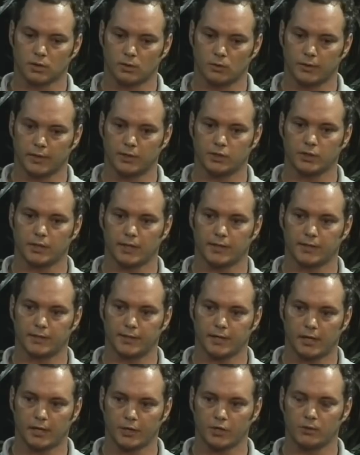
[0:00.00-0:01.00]
we tried to
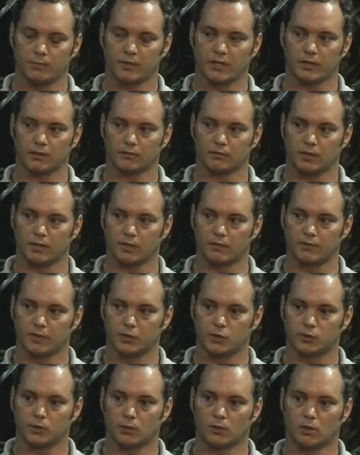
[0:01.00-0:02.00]
document
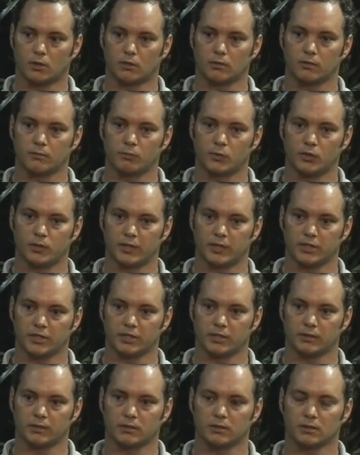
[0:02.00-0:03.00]
individual
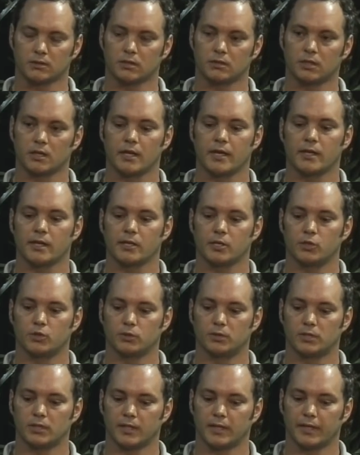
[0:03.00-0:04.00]
munitions
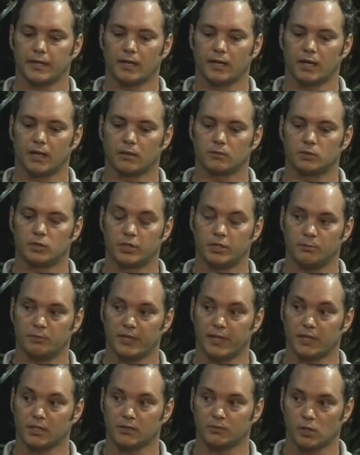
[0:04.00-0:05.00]
using
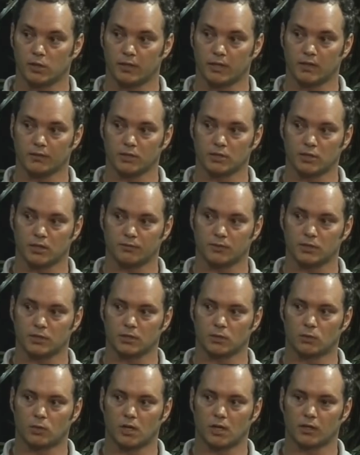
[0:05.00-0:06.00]
GPS floating on the surface of the
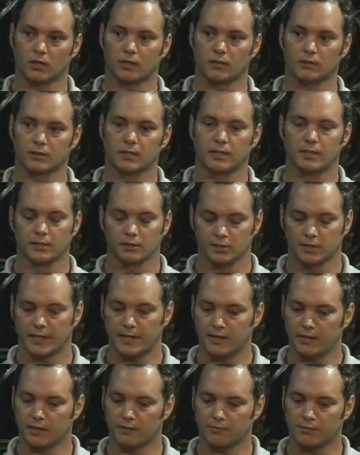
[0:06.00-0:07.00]
water,
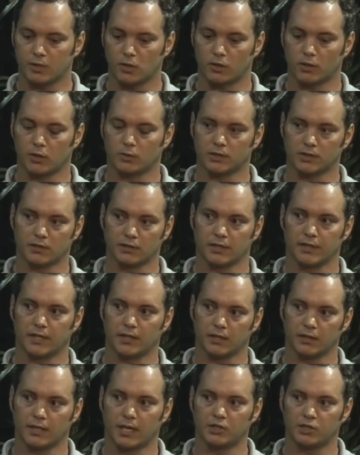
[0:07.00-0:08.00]
taking photos and
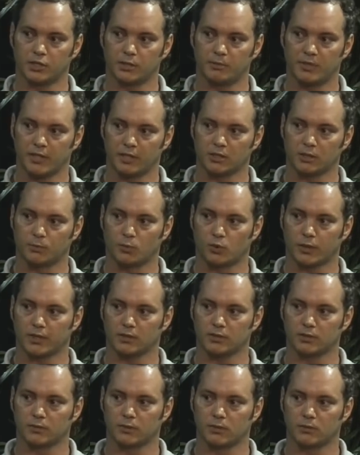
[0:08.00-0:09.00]
linking that GPS point
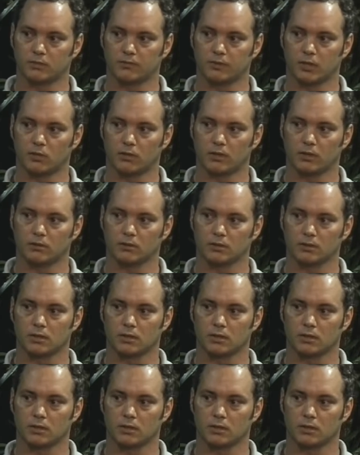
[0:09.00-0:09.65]
to those photos.